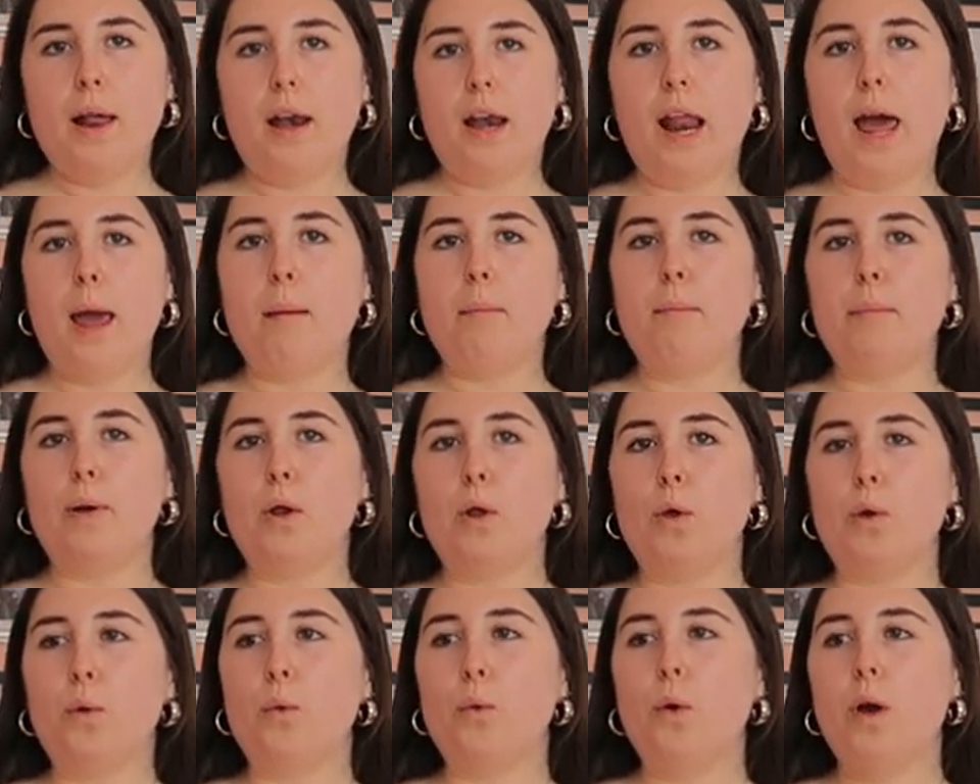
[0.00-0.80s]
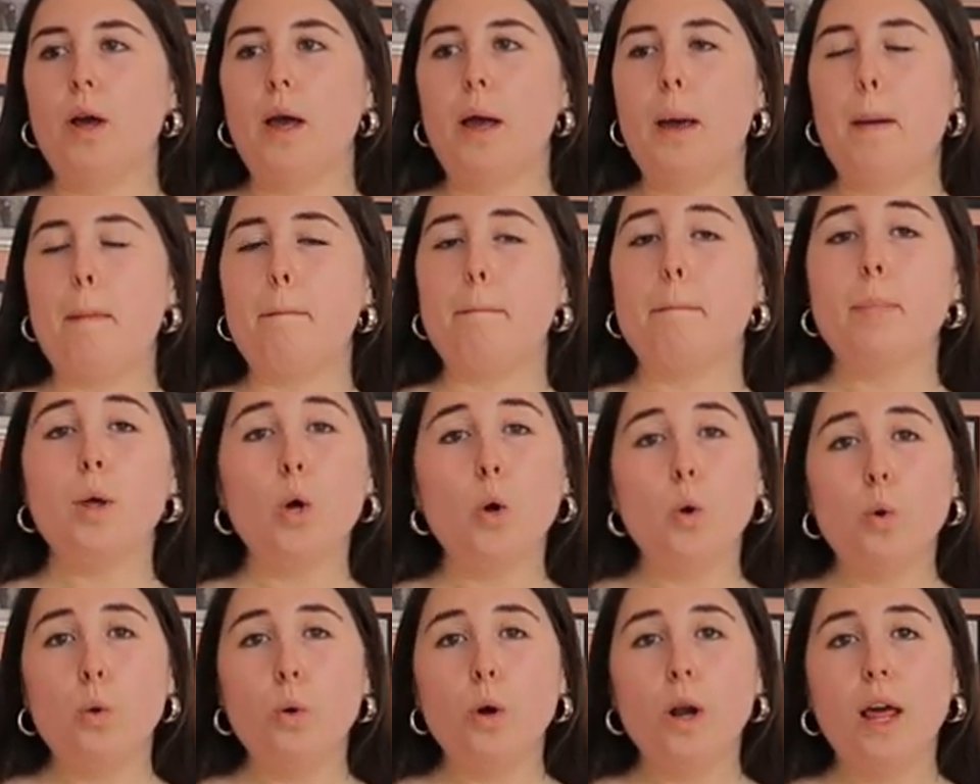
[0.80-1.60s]
light blue
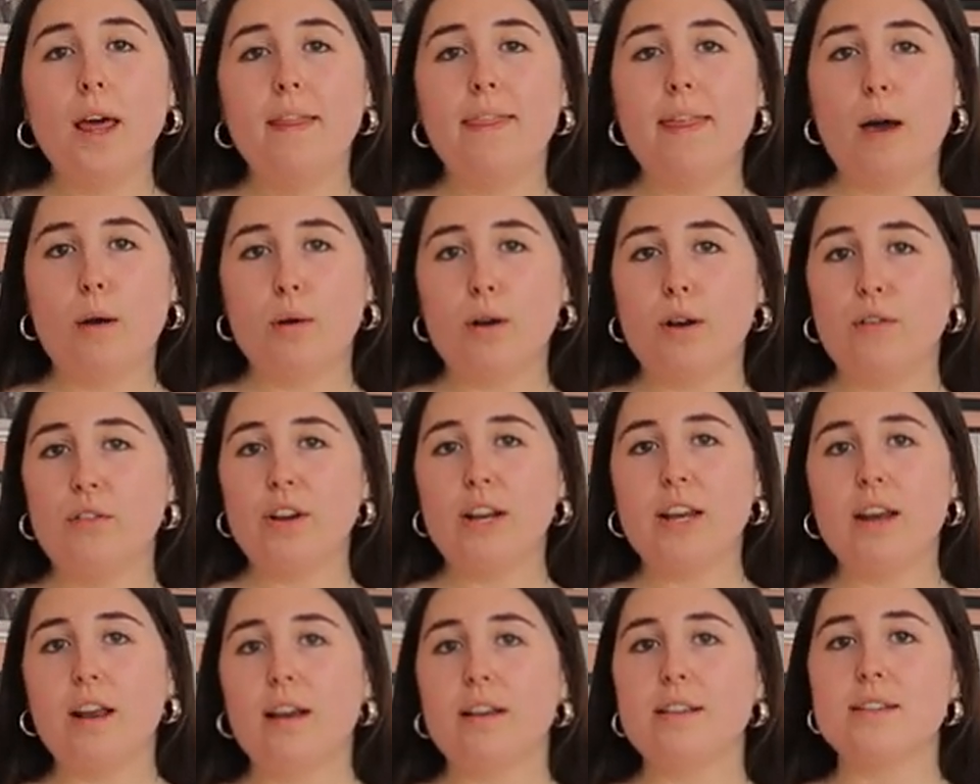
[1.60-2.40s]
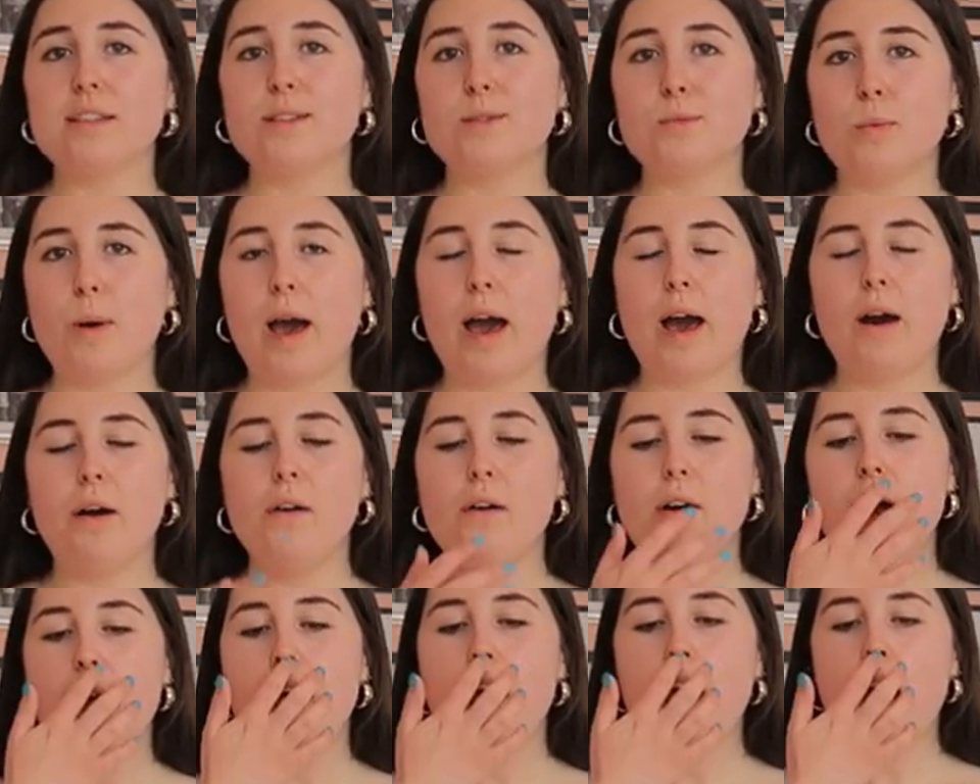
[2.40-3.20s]
mule that would look really nice as
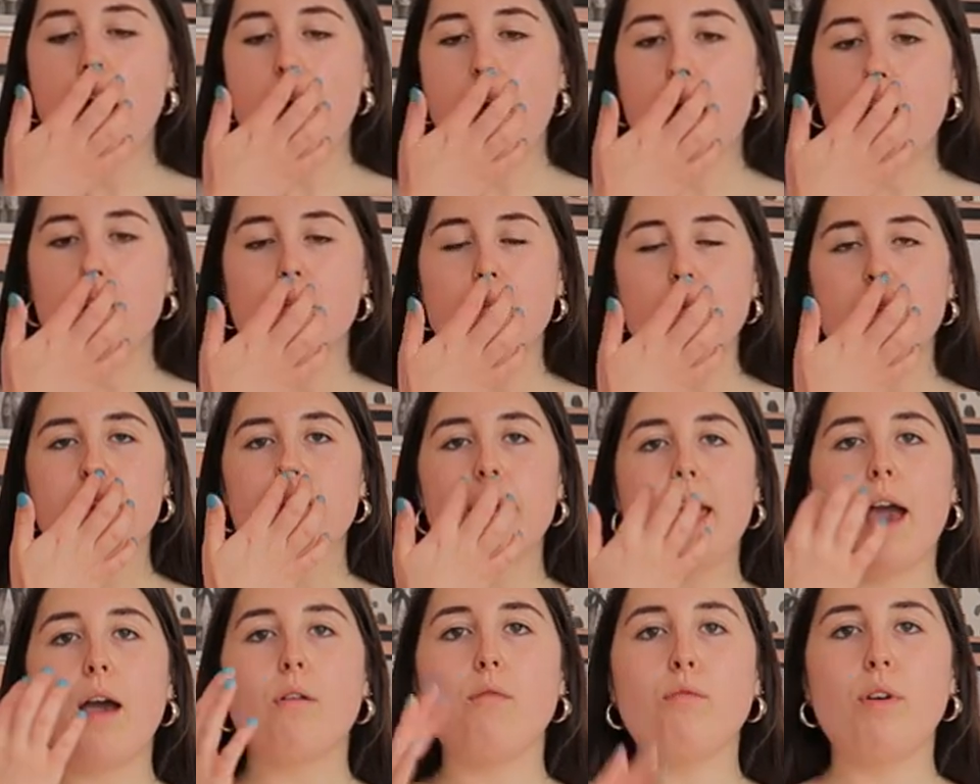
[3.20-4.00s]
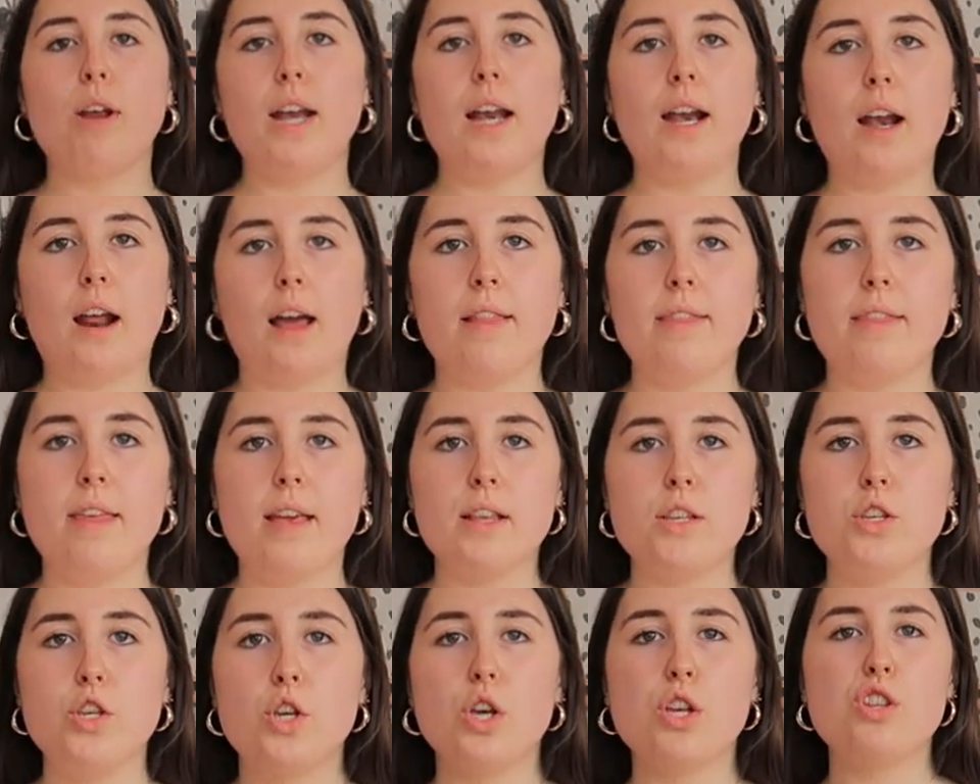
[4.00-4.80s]
well um, so yeah really like
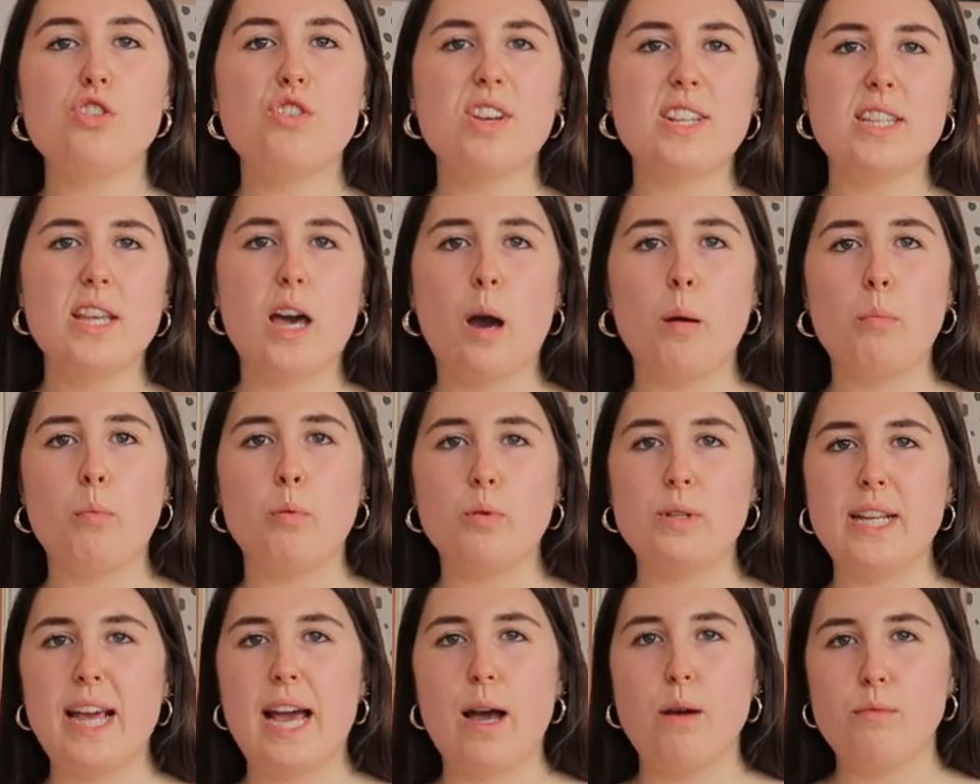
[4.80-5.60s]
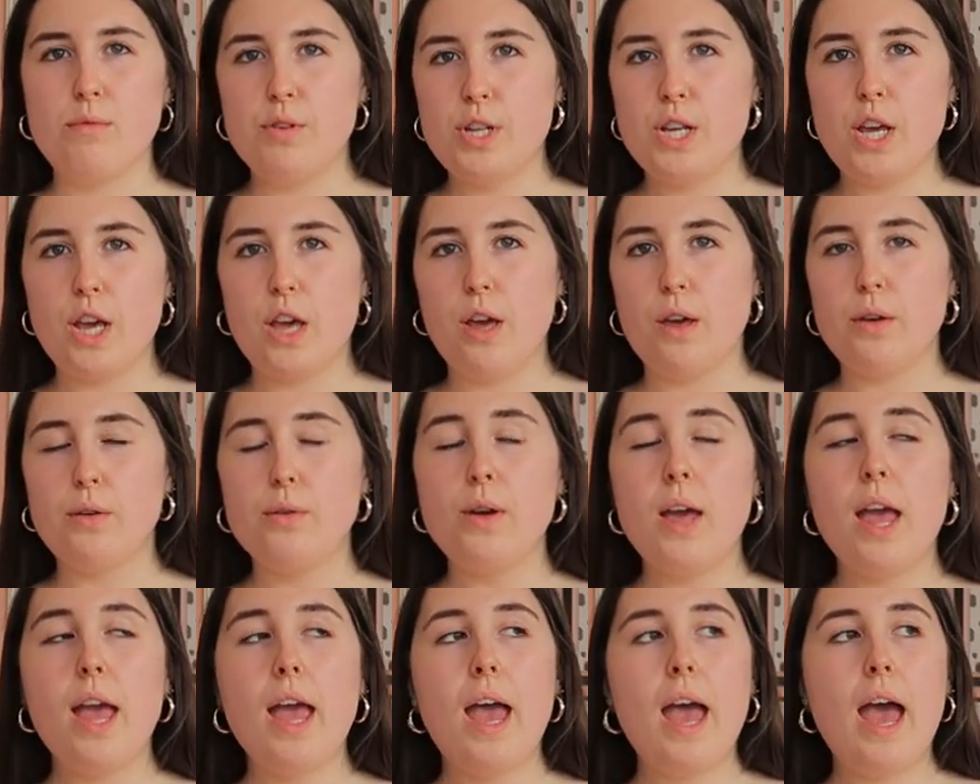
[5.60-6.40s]
this you could dress it up or down
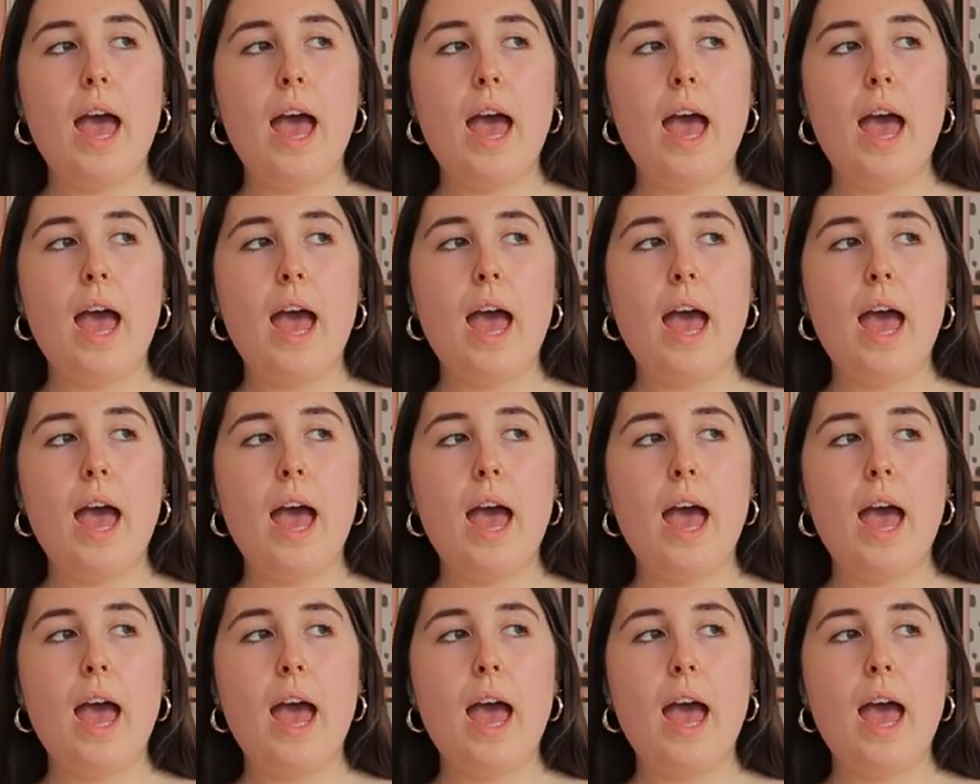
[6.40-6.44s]
too